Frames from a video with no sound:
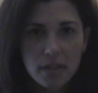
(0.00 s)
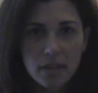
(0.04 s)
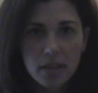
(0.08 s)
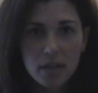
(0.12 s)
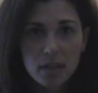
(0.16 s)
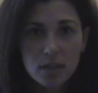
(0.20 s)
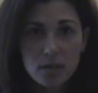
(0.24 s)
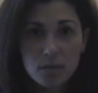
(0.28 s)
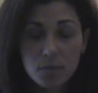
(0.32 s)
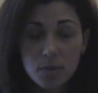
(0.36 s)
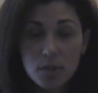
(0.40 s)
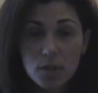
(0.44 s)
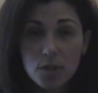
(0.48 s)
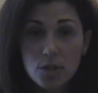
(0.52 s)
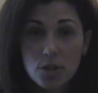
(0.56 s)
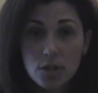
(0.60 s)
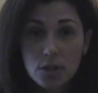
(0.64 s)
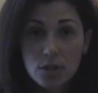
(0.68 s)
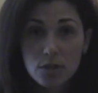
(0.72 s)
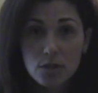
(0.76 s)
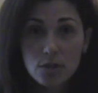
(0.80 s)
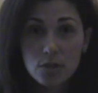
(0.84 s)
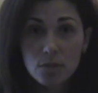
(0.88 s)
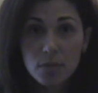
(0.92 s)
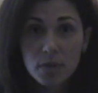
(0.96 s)
that has been
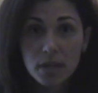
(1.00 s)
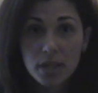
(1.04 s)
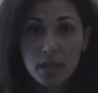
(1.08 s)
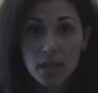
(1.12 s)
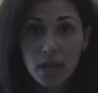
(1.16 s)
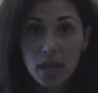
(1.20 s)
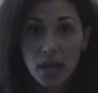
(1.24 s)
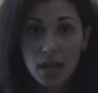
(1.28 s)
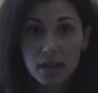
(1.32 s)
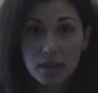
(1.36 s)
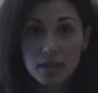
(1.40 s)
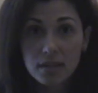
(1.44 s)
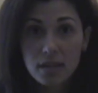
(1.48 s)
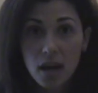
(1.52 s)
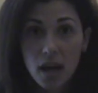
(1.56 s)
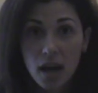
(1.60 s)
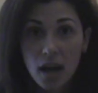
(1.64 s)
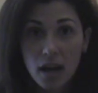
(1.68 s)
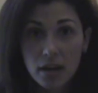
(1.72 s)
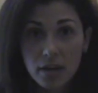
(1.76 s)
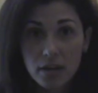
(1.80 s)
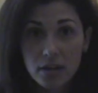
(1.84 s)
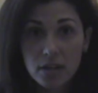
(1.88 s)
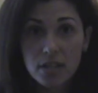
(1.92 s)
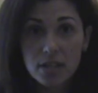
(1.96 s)
shown to be at
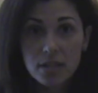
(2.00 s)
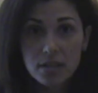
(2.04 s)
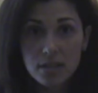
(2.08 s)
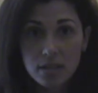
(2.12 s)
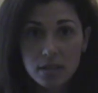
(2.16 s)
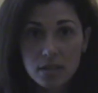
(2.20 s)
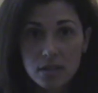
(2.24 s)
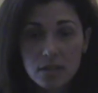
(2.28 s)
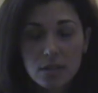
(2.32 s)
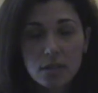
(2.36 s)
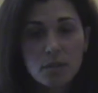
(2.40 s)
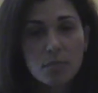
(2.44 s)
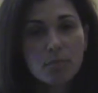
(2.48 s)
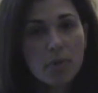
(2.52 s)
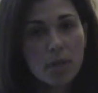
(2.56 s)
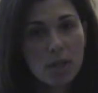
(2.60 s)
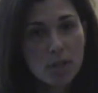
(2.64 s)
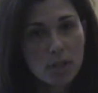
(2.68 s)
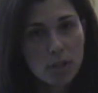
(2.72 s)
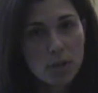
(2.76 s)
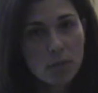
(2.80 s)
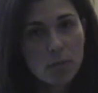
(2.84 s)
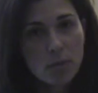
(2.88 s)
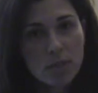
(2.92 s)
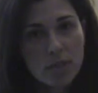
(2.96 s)
higher incidence in
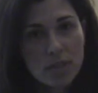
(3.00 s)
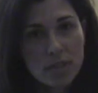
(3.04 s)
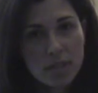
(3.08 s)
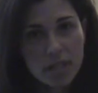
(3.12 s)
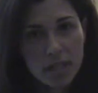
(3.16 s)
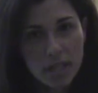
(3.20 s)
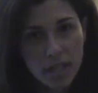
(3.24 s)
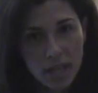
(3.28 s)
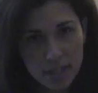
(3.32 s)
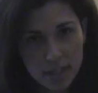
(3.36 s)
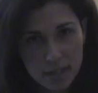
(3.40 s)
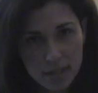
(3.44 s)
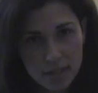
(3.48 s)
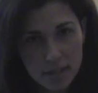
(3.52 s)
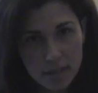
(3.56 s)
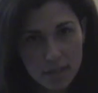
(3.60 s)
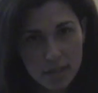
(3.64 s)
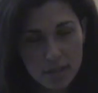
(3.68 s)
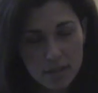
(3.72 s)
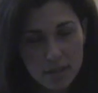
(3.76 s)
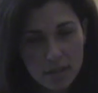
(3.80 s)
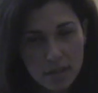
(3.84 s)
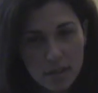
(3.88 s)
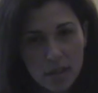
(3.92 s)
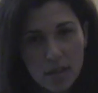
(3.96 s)
patients with celiac
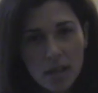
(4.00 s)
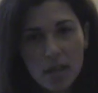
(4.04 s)
disease.